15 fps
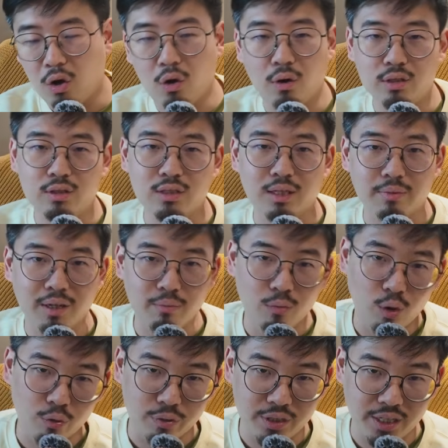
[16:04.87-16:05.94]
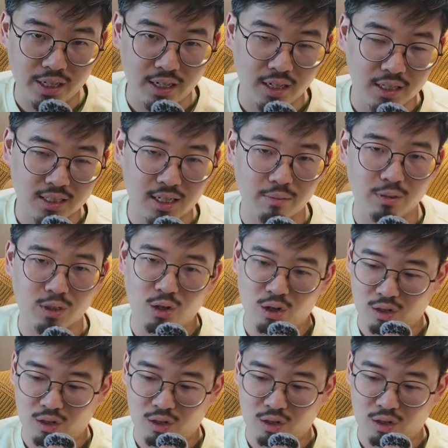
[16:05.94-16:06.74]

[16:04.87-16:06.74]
or until something more ridiculous comes